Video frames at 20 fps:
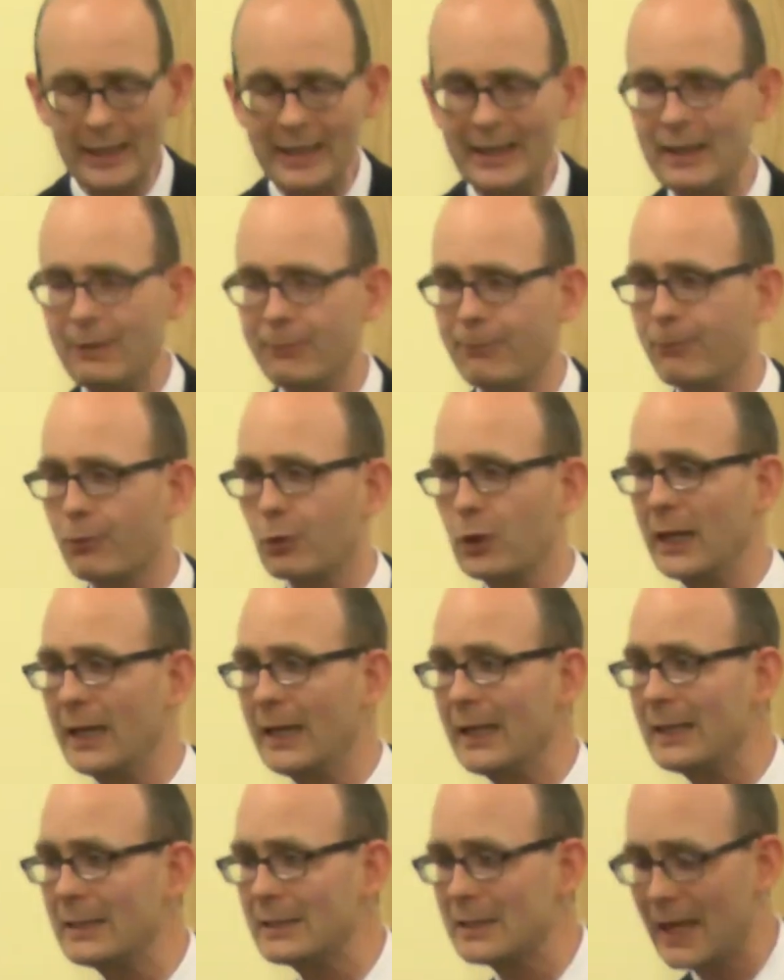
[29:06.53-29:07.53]
he
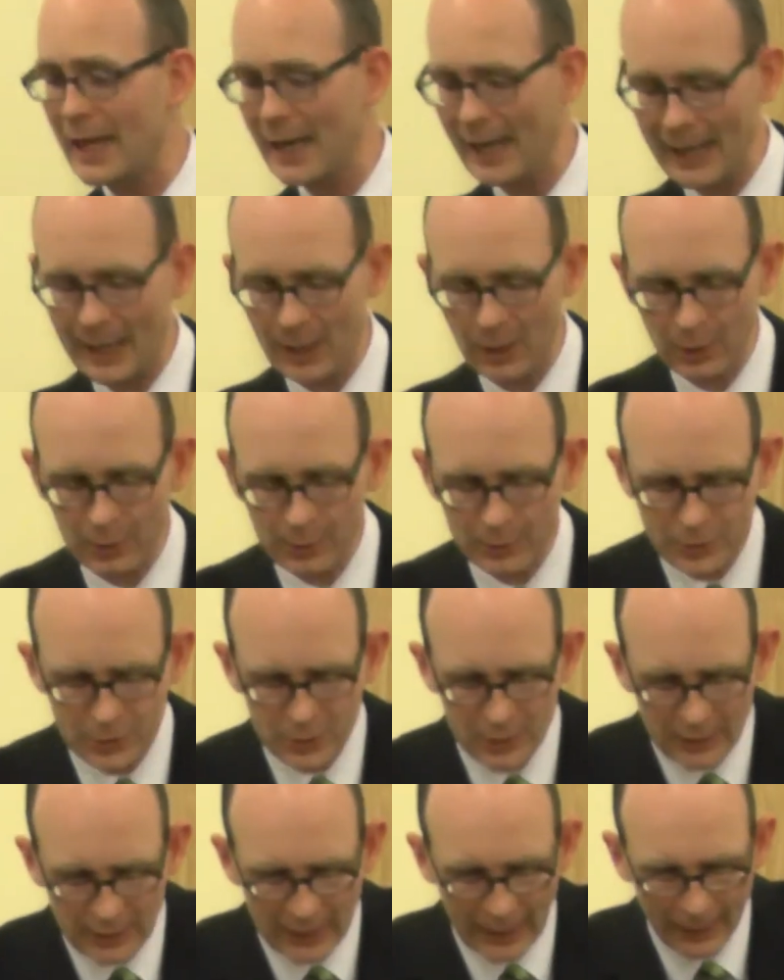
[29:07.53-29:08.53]
frees
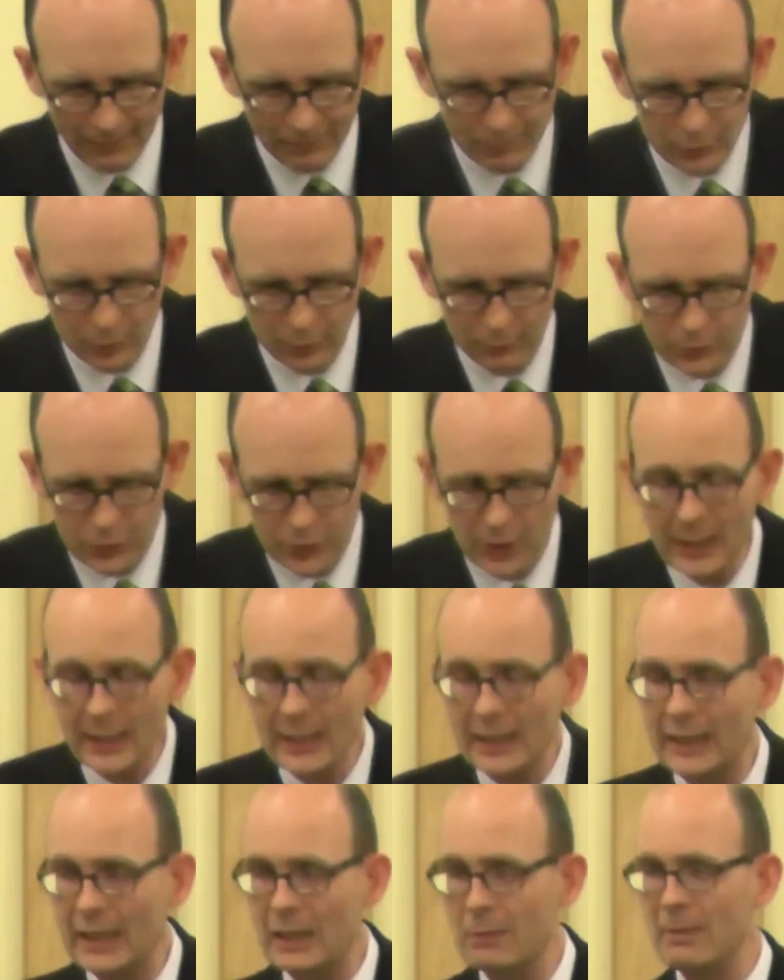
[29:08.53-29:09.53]
hell's captives,
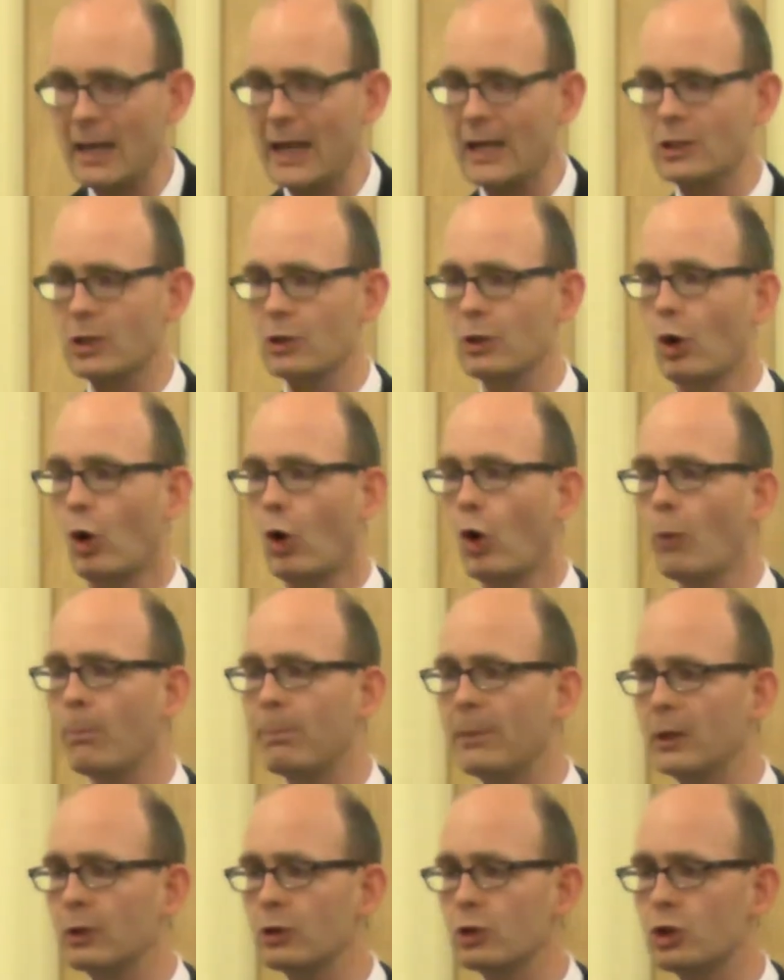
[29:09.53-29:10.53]
he makes an
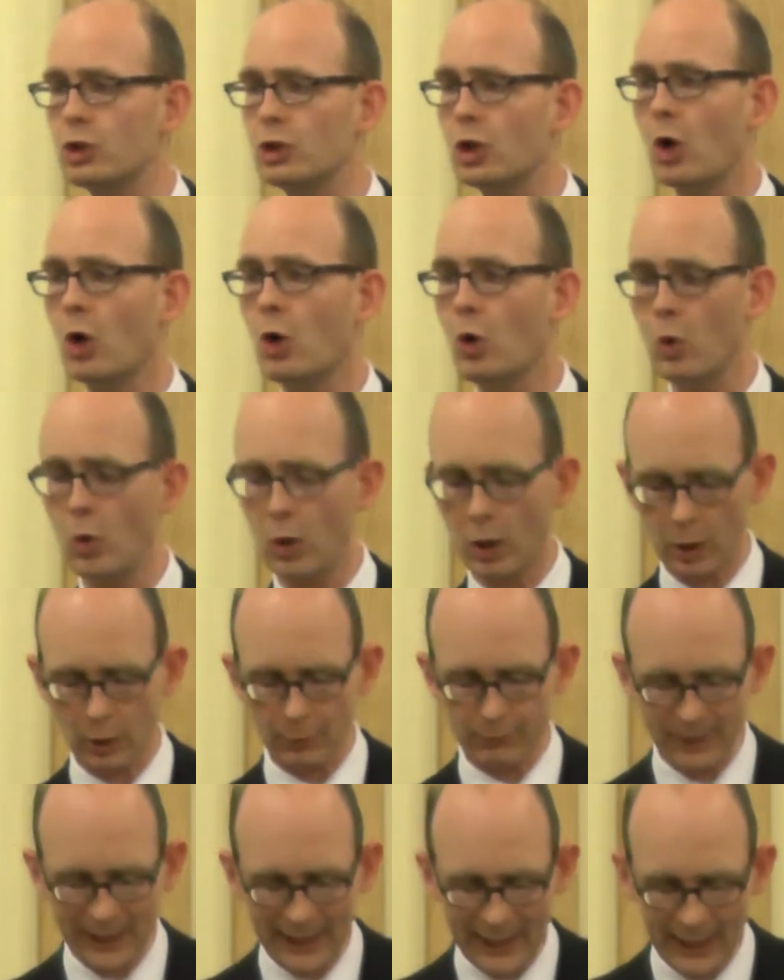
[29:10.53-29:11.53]
open show
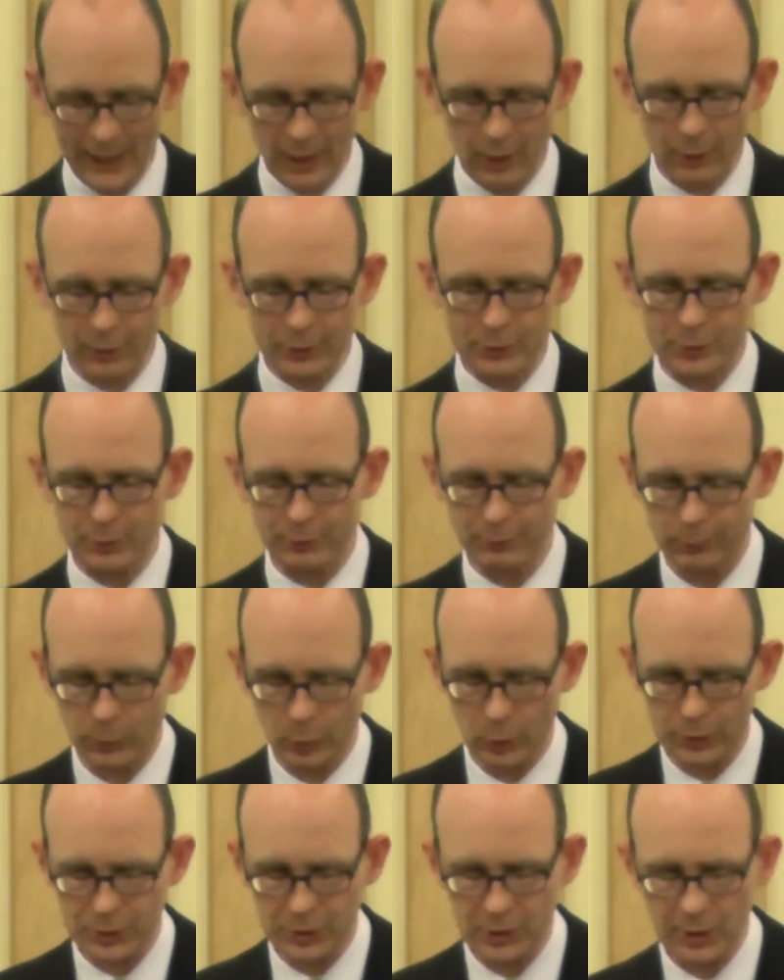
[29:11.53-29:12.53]
of hell's
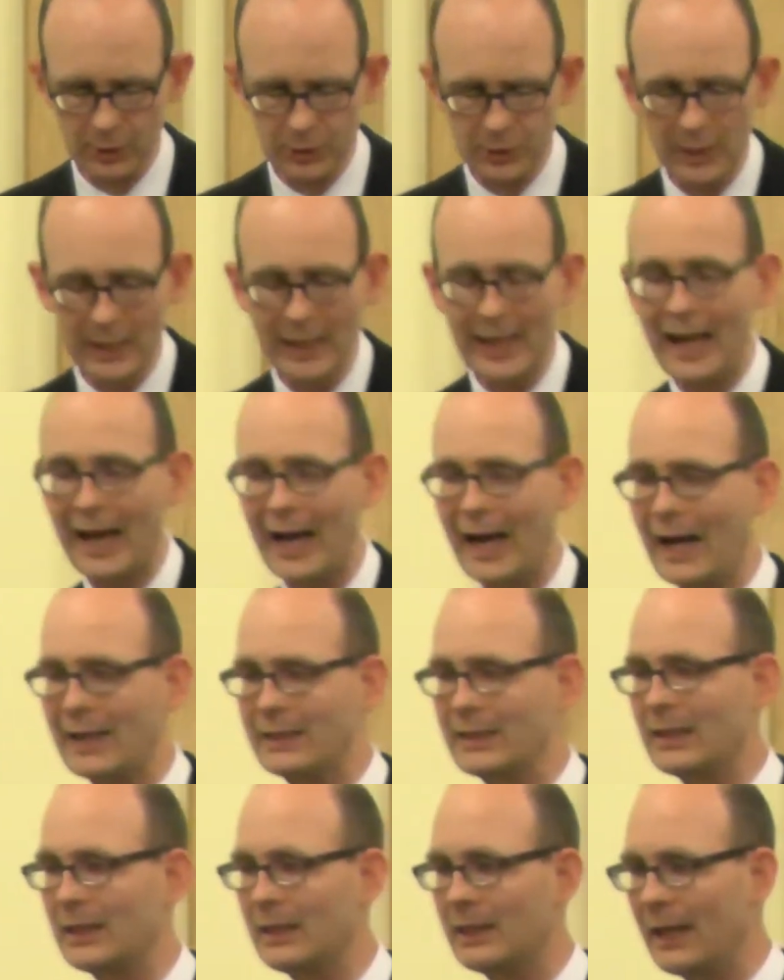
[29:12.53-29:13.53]
forces,
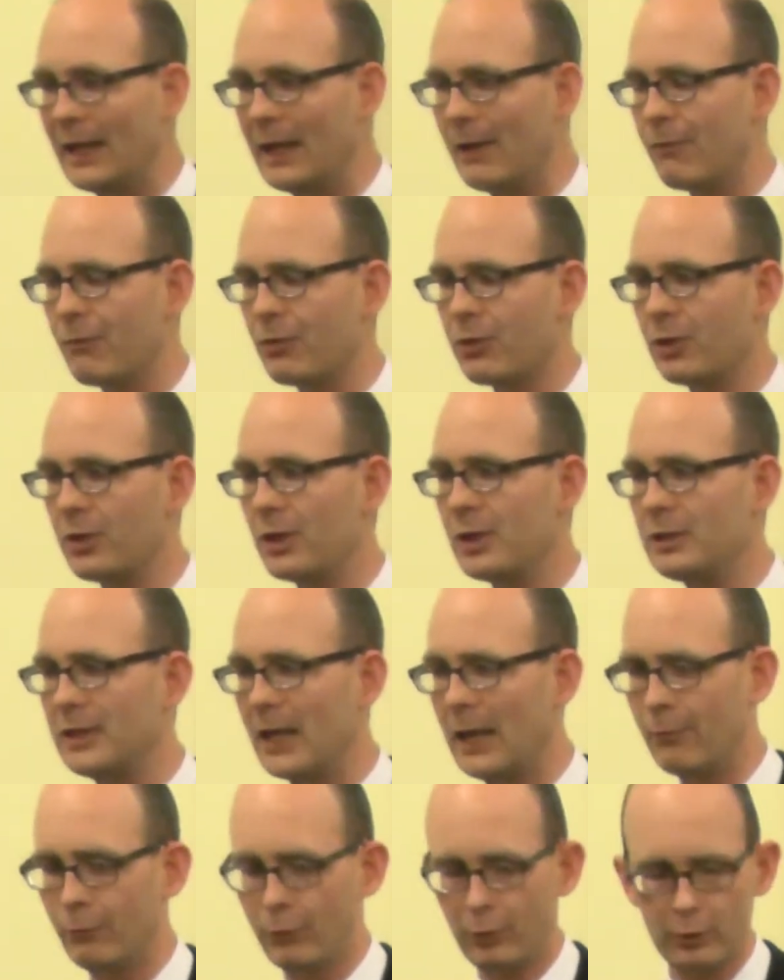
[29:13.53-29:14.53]
and he left the
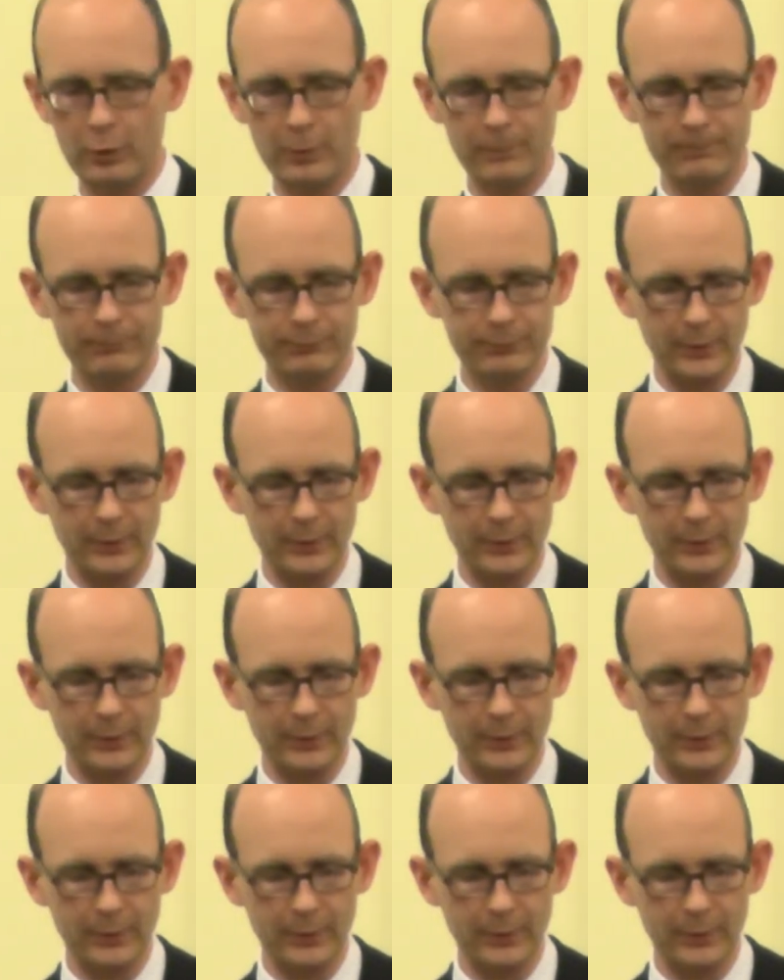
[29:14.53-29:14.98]
devil